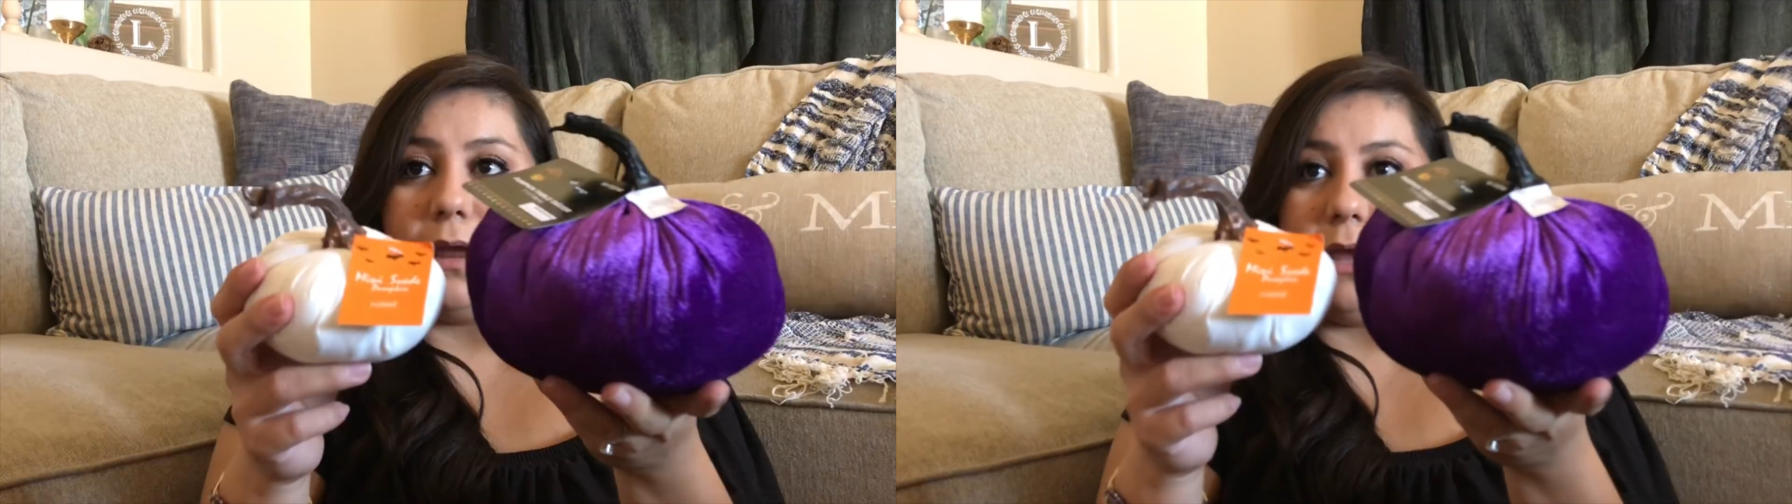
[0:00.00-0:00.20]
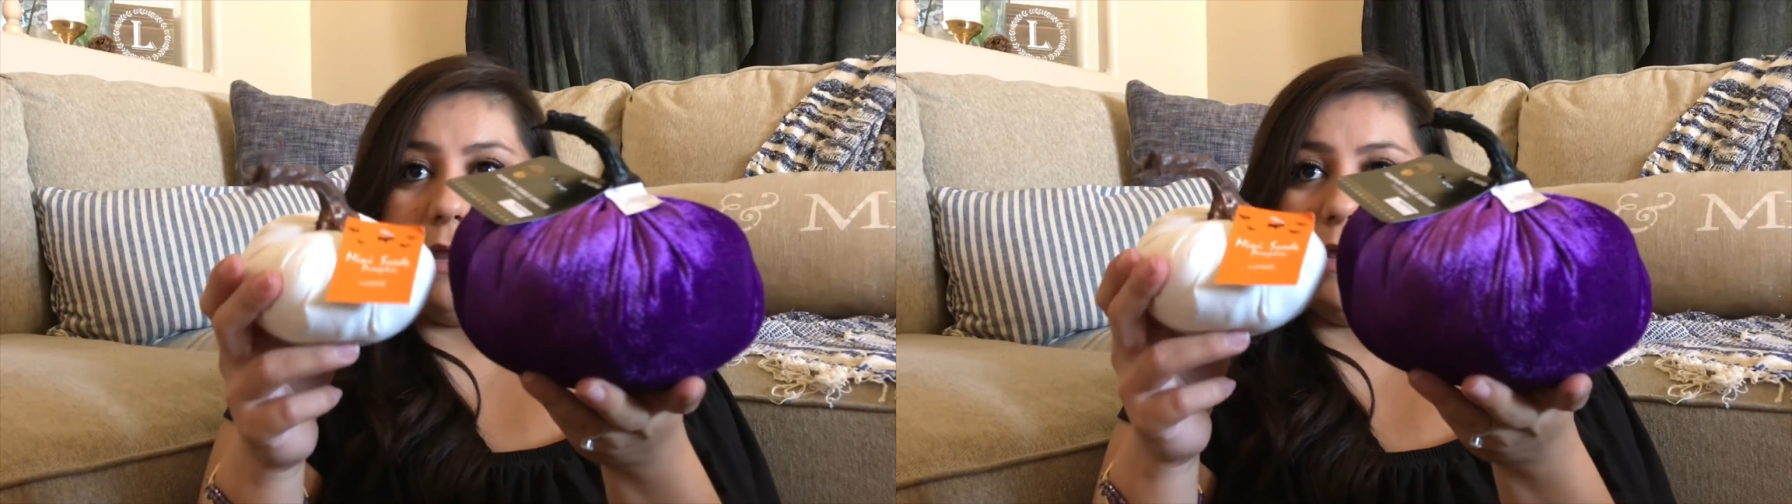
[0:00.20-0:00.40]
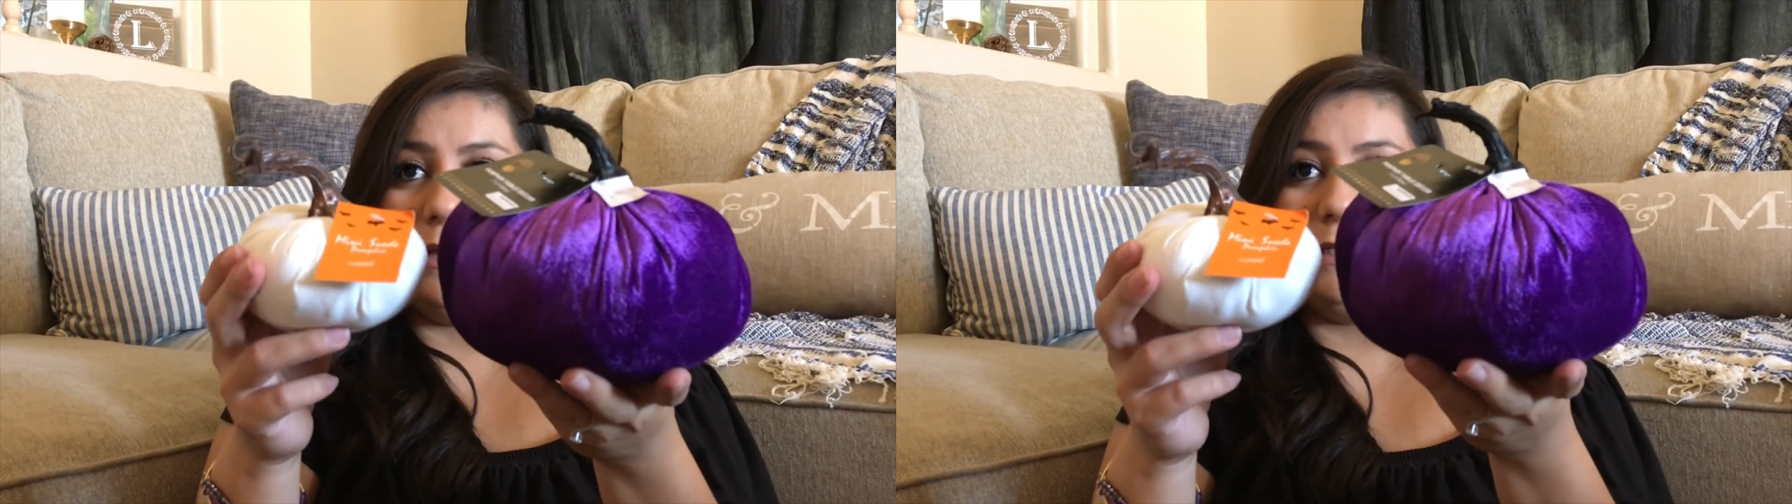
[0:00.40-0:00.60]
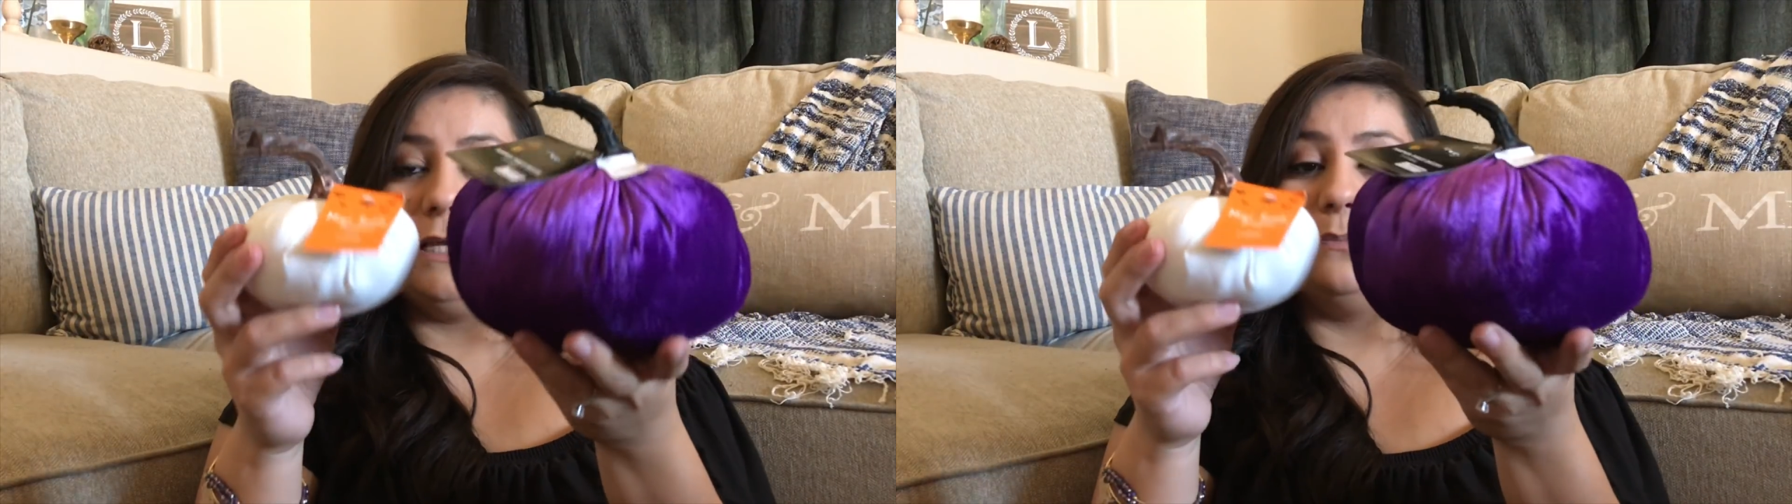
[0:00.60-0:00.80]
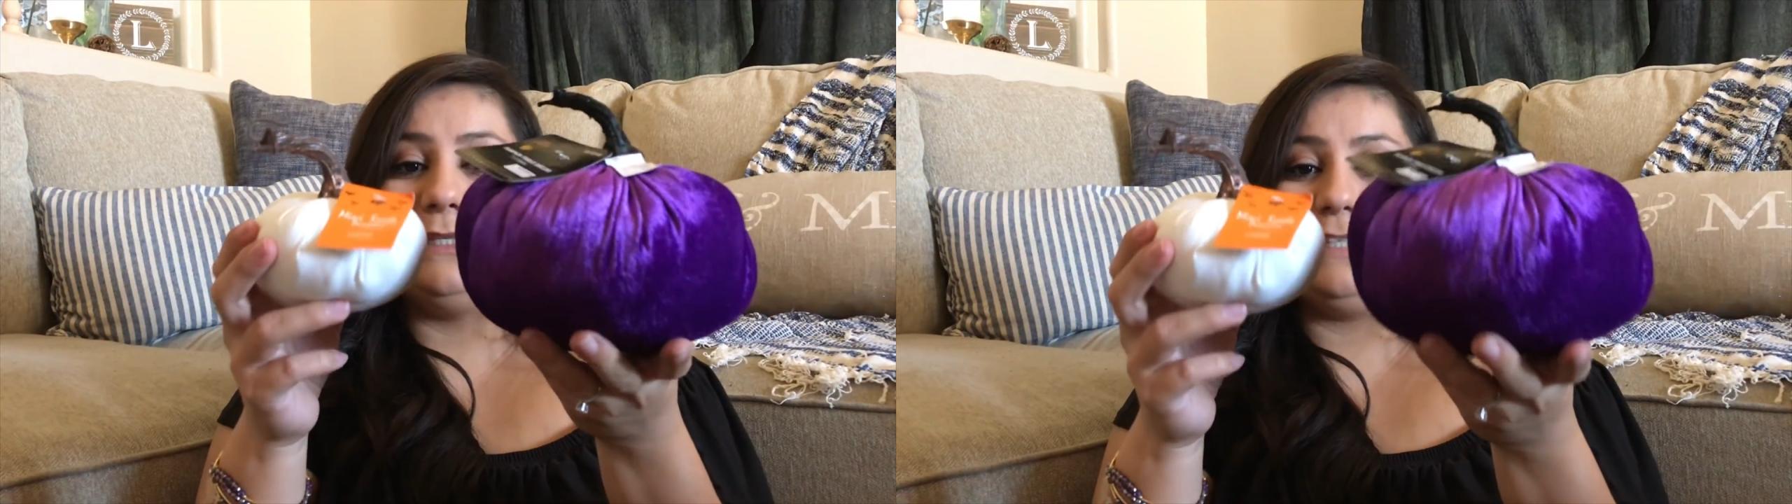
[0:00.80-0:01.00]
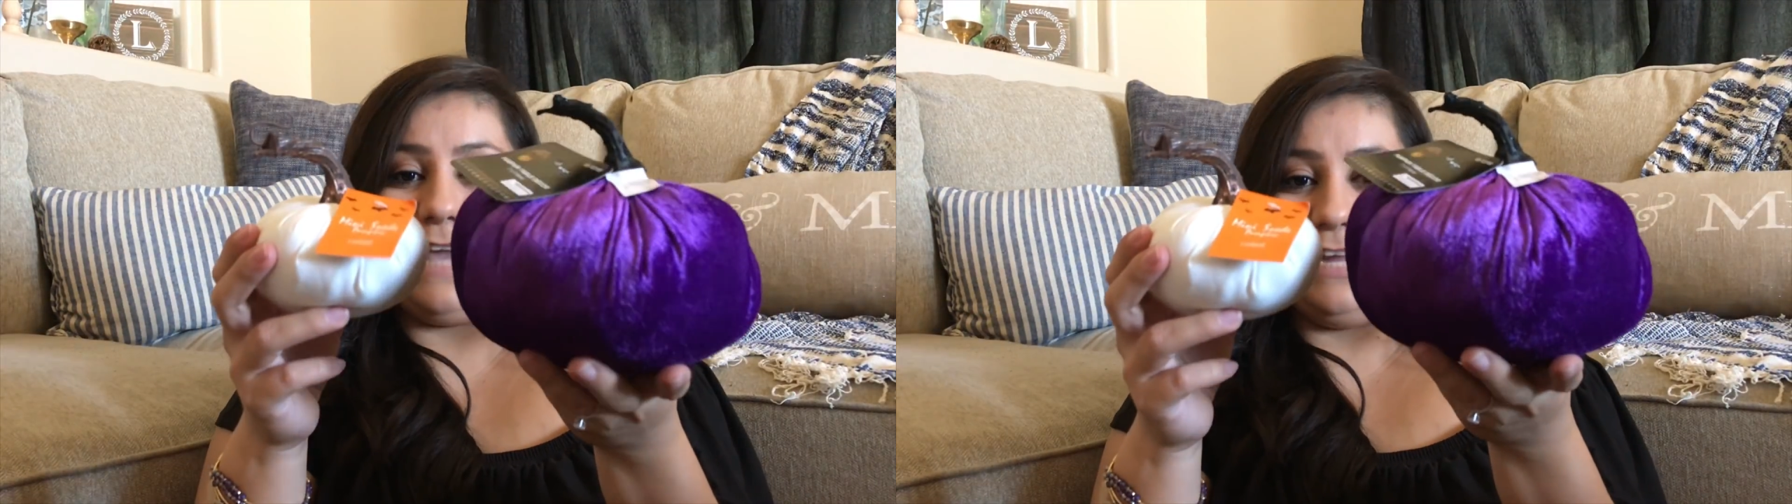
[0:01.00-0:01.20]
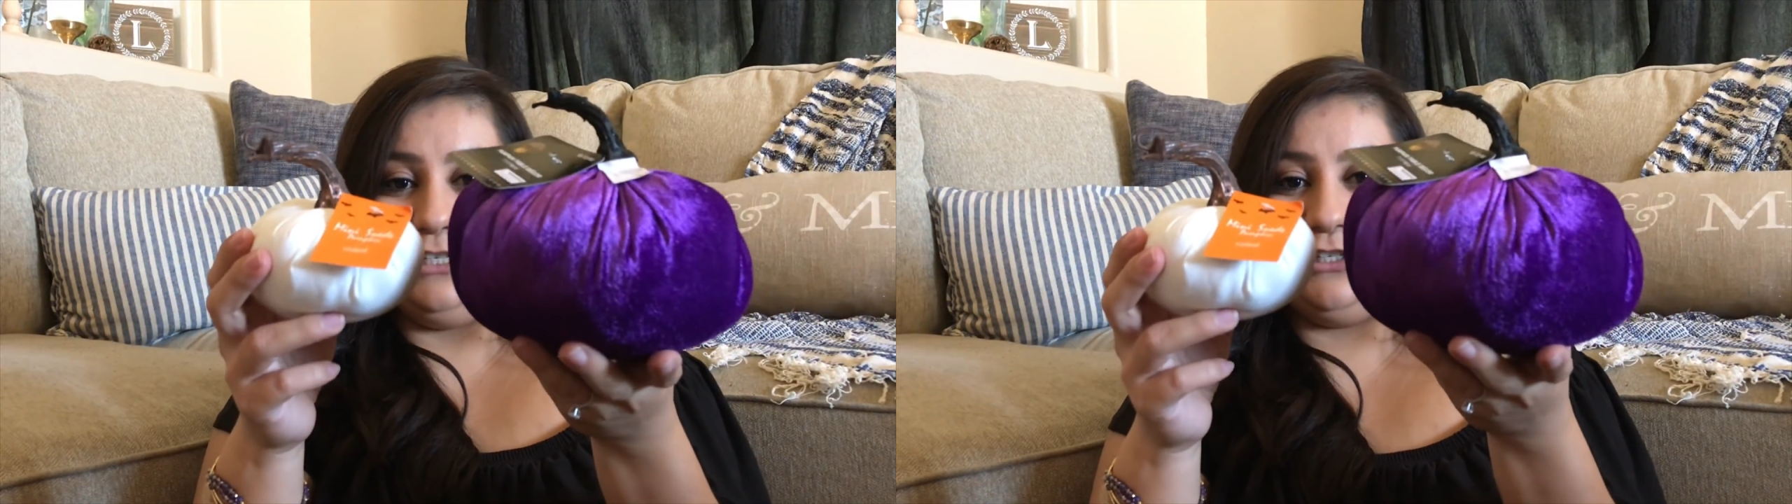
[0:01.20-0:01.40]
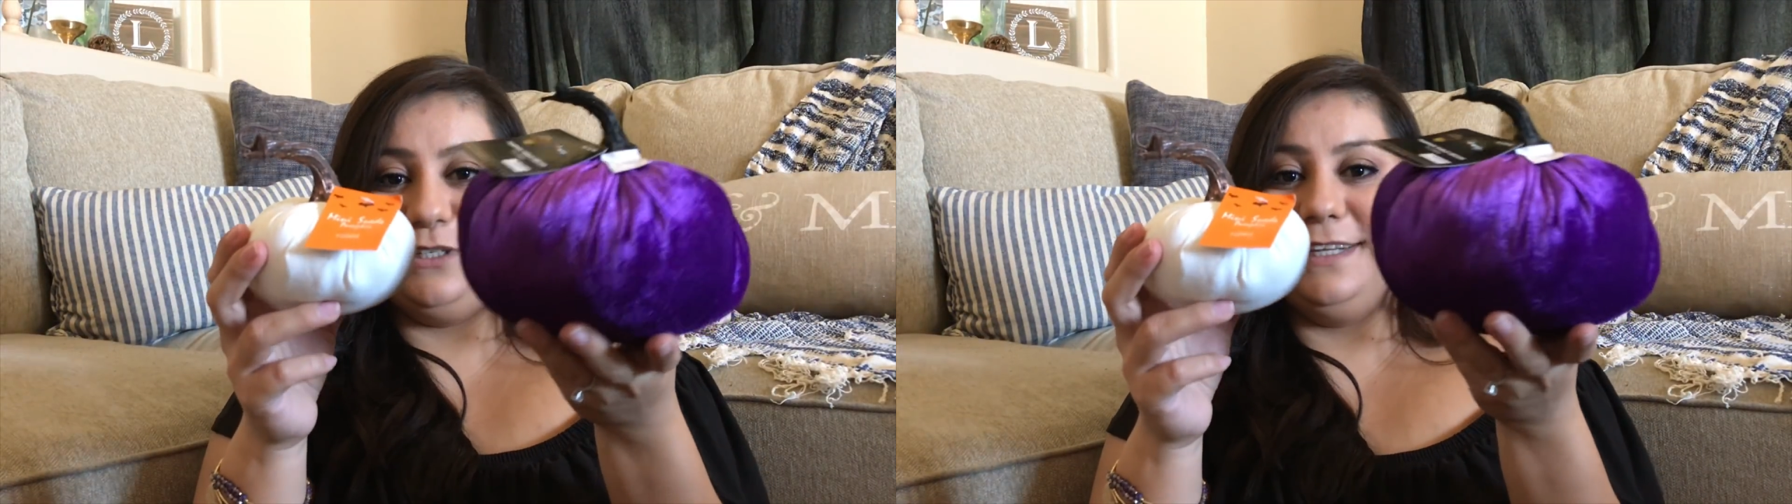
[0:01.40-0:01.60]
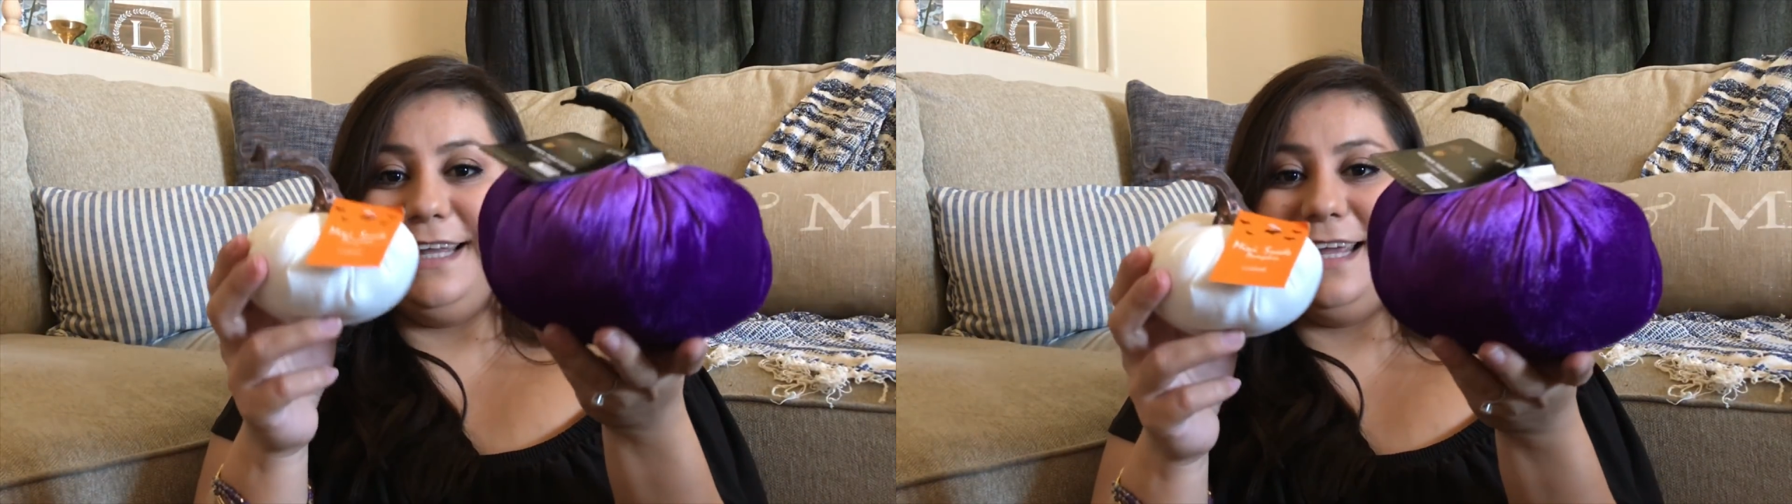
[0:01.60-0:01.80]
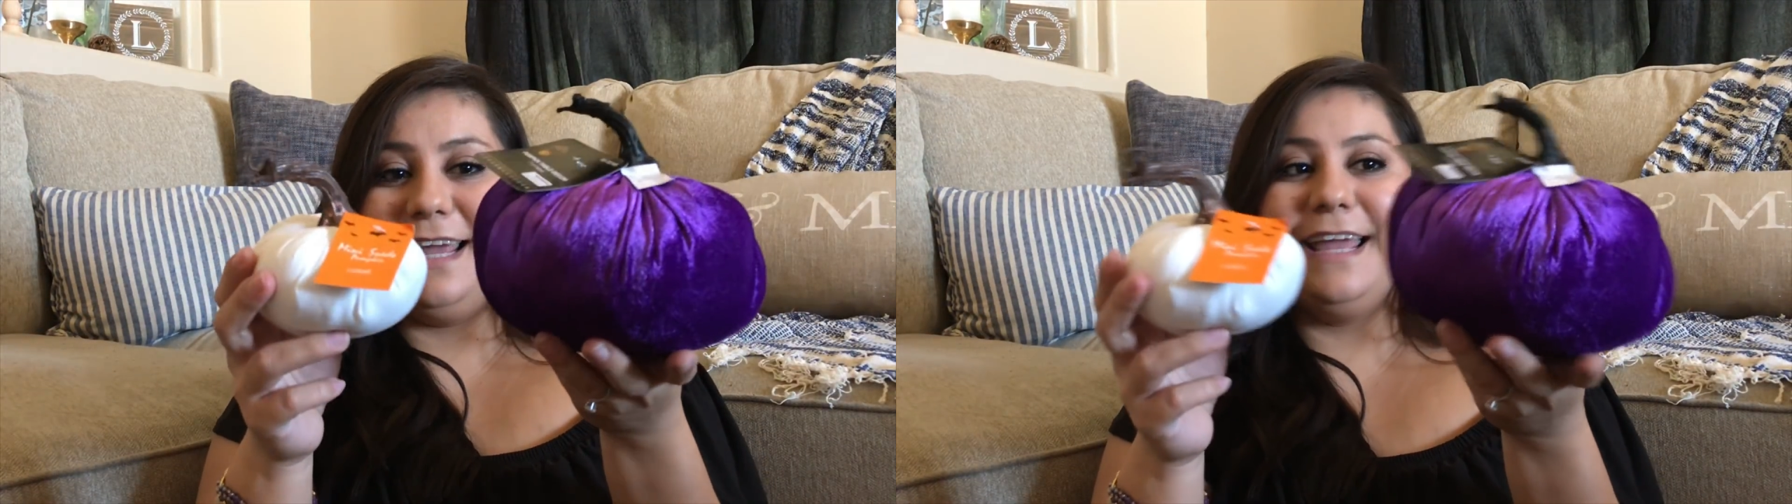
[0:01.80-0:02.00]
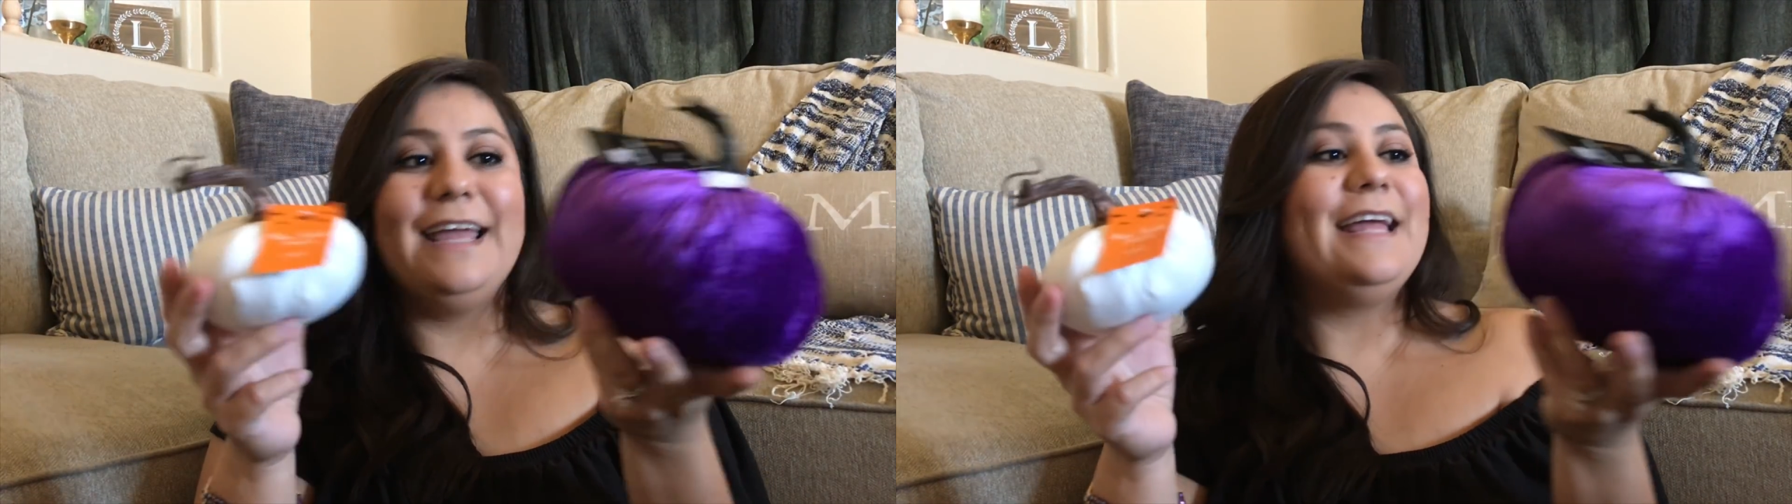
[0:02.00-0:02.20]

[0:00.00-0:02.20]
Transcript: it is substantially